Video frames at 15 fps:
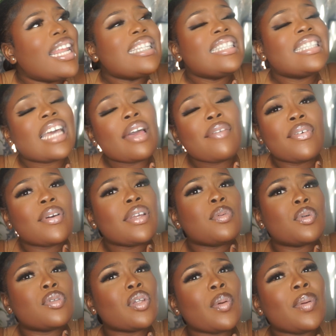like this guy thought he
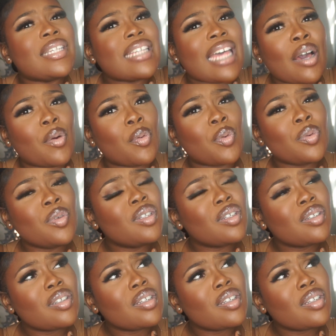was so entitled.